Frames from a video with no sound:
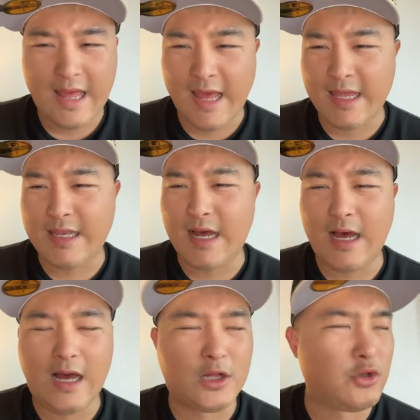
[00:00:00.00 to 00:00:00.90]
And
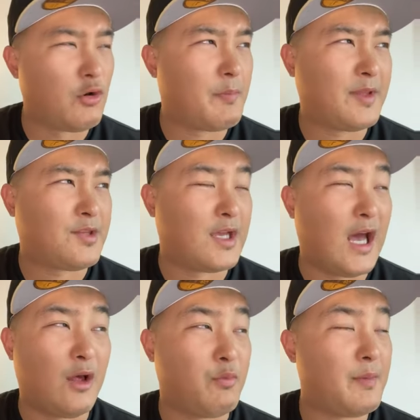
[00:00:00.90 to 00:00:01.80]
uh, glory be to God.